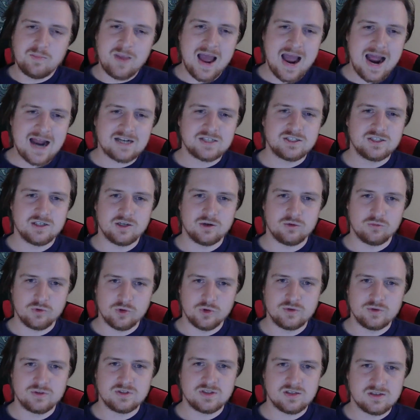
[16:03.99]
passionate
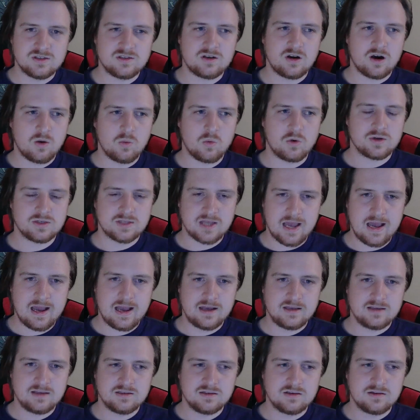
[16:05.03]
roots that Star Wars
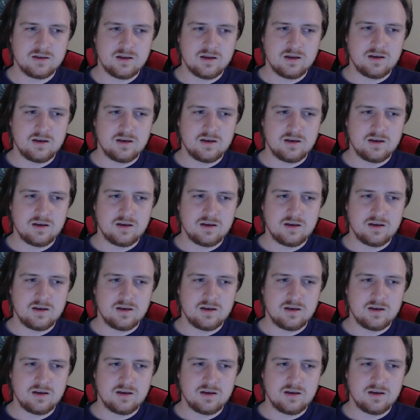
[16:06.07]
has.